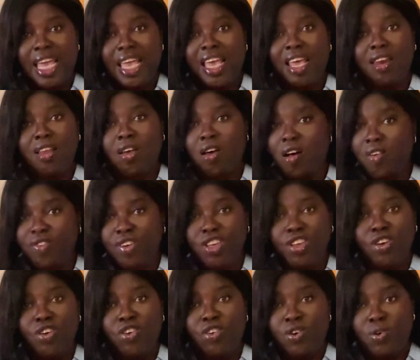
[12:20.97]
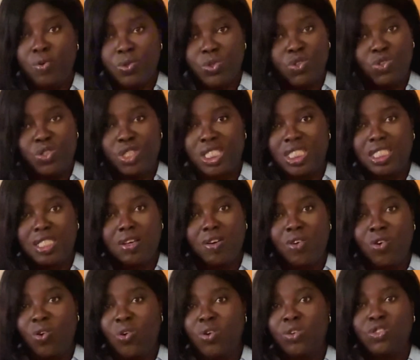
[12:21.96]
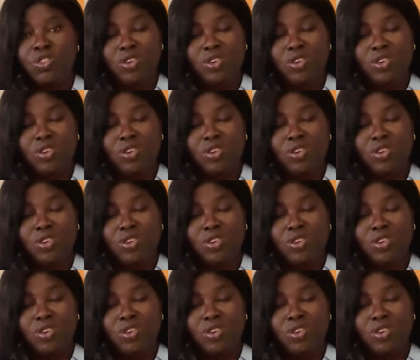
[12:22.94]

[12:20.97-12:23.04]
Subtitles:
can cover your groceries or